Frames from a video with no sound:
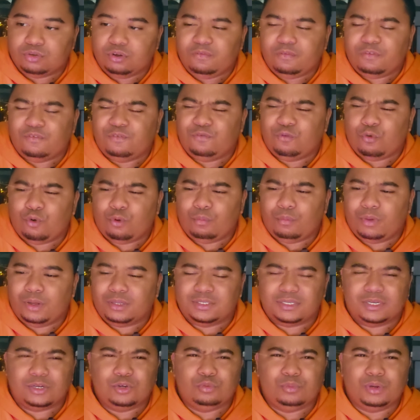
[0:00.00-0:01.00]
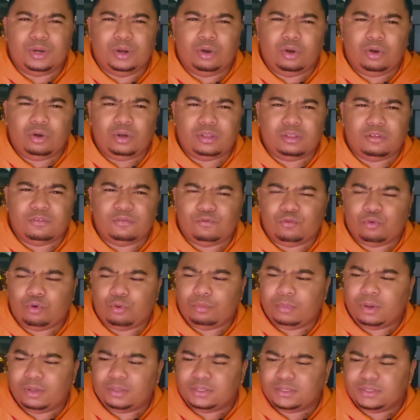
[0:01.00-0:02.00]
not even 4 months, a little bit longer than
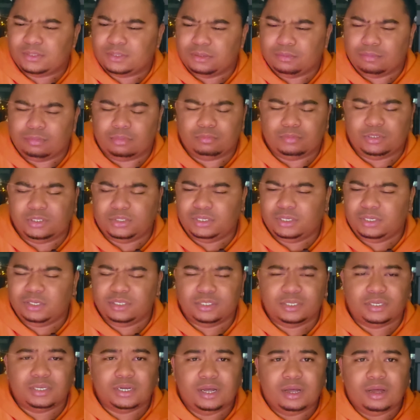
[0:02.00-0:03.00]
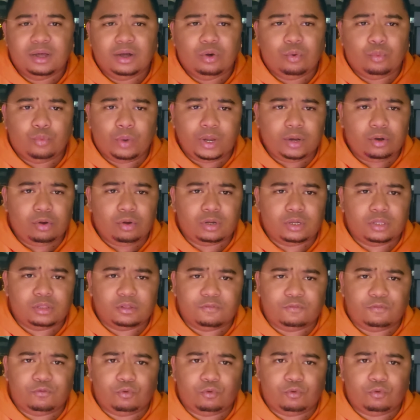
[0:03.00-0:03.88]
4 months. Sheesh, way longer than